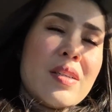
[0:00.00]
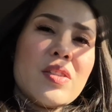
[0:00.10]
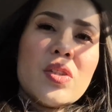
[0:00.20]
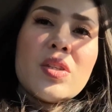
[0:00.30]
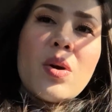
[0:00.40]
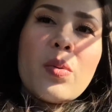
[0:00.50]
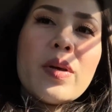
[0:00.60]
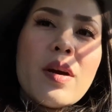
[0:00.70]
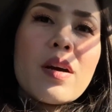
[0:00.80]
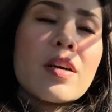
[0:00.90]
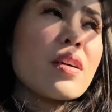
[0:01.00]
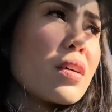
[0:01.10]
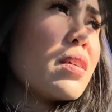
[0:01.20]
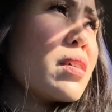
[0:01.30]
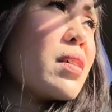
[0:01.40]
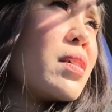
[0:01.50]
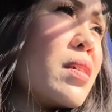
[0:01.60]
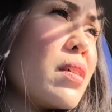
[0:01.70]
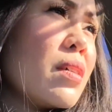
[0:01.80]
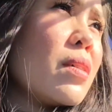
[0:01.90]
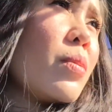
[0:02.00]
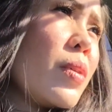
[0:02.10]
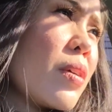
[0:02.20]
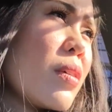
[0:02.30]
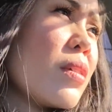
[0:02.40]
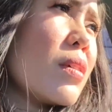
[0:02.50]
So we are here